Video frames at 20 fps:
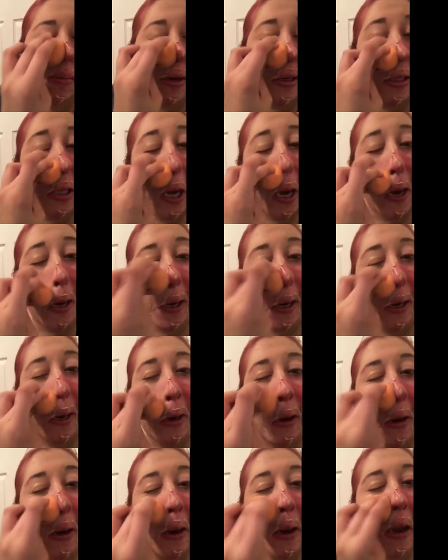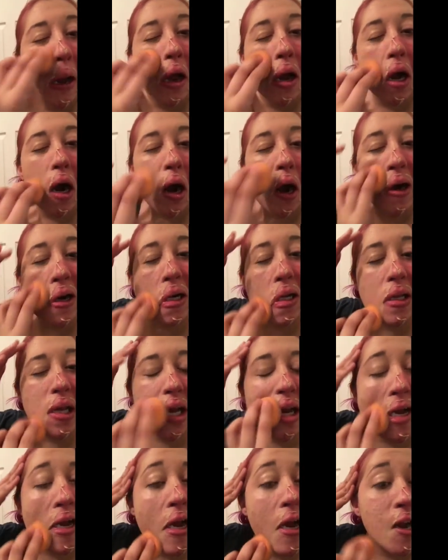but talking all
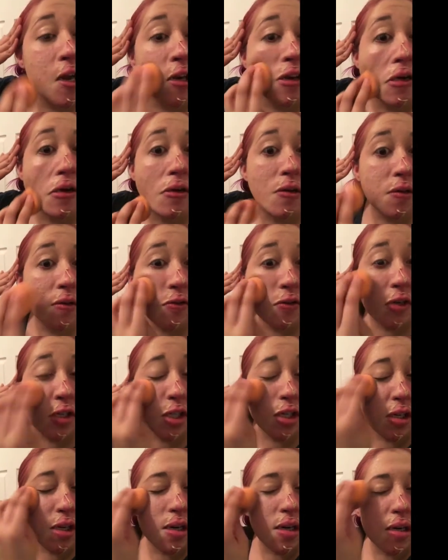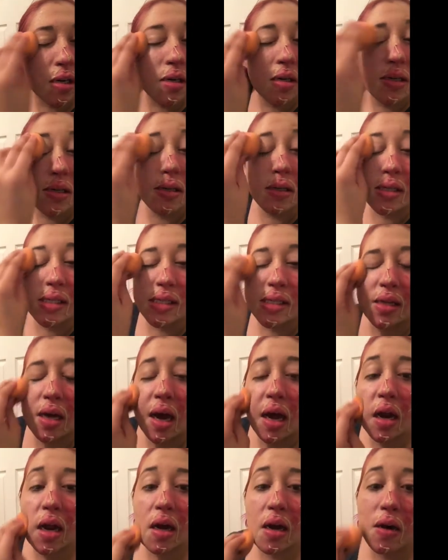day, I know for sure, does
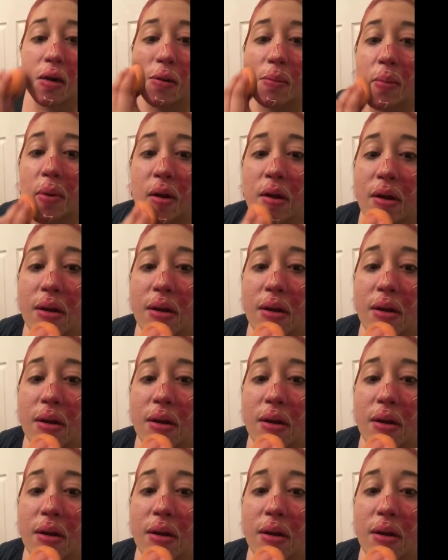not help.